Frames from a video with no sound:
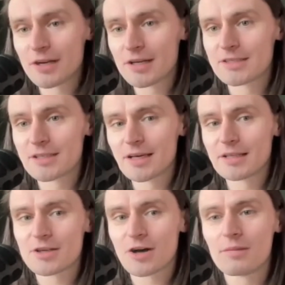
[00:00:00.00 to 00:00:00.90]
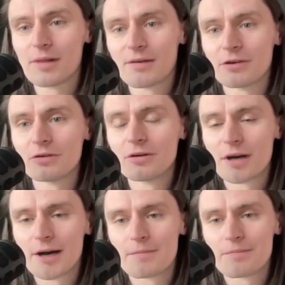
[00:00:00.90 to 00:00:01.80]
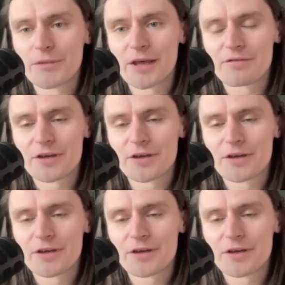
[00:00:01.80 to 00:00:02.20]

fitness at top level, that